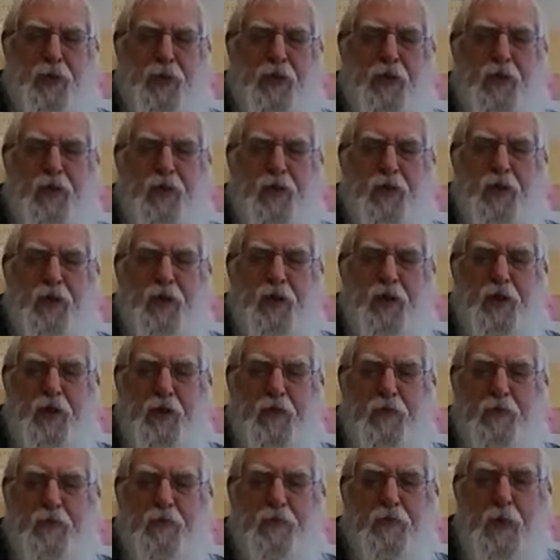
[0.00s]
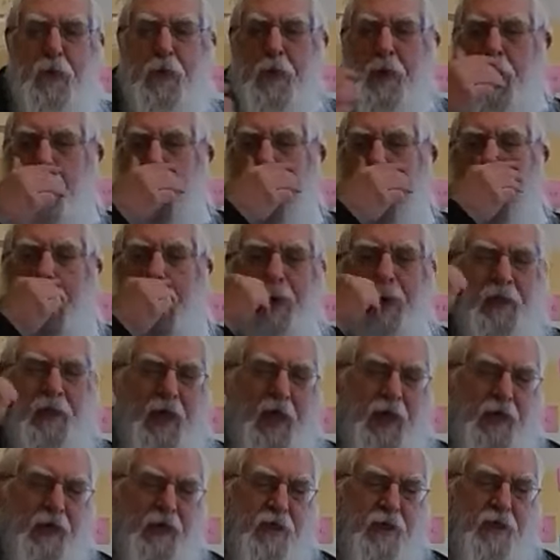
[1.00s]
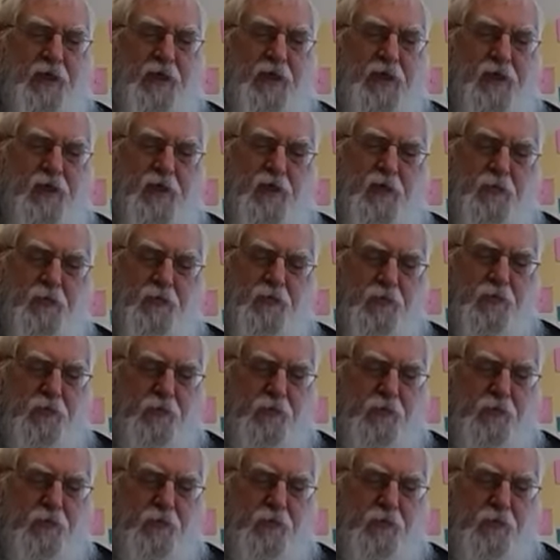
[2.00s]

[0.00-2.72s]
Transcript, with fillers: beginning of the year, and that is